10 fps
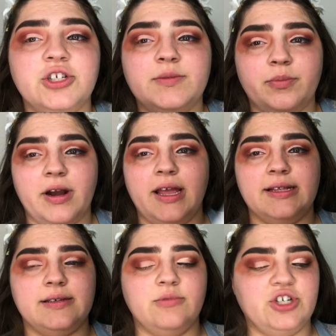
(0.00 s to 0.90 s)
just bring
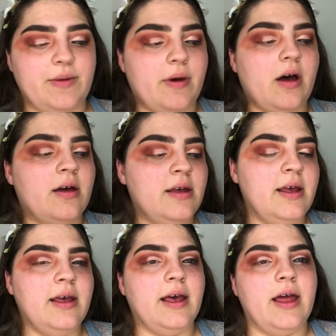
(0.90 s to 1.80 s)
in some shimmer,
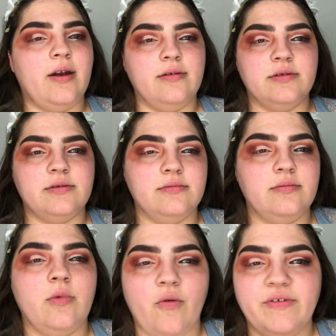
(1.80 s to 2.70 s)
and
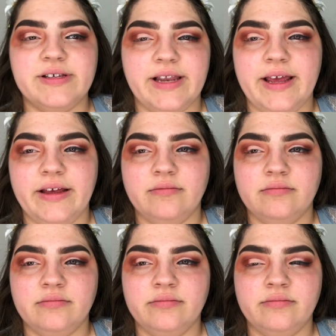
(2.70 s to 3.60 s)
obviously
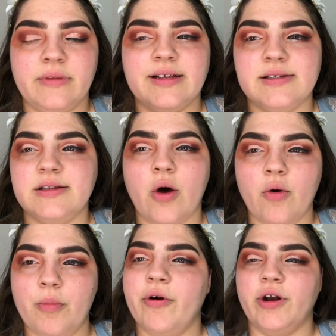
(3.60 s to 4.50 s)
that's the whole
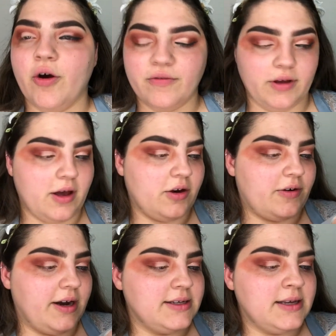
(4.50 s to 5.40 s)
point of the cut
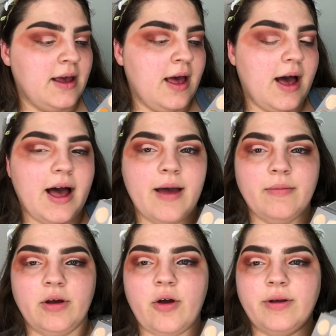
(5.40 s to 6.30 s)
crease. I'm
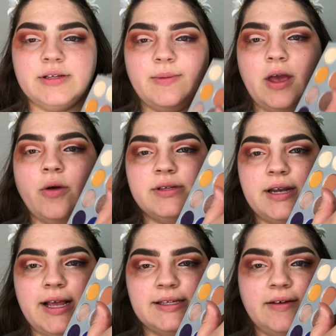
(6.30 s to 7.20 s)
going to be
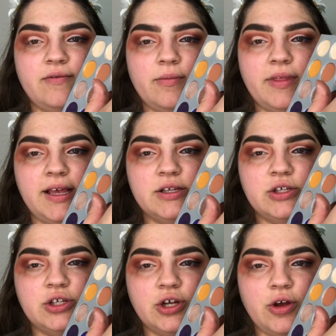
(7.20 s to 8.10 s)
alternating from
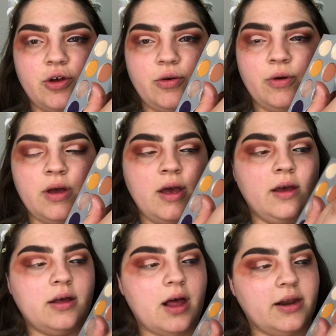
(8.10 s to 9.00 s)
these two
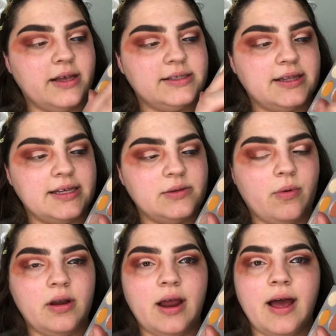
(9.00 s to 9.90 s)
colours. This
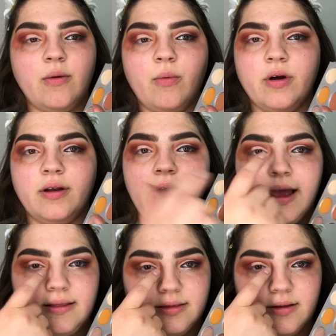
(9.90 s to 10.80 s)
one I want
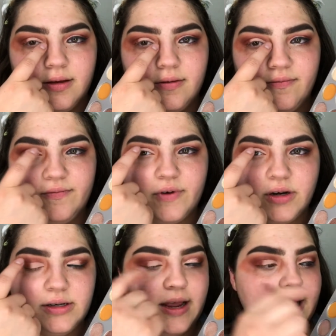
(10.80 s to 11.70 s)
at the
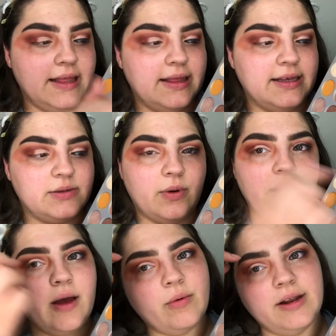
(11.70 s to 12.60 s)
front and then this one
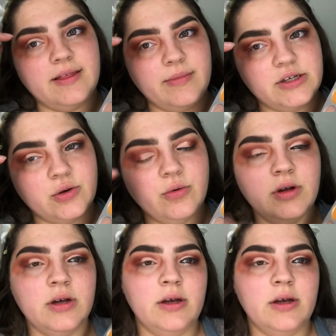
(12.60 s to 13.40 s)
I want in the middle,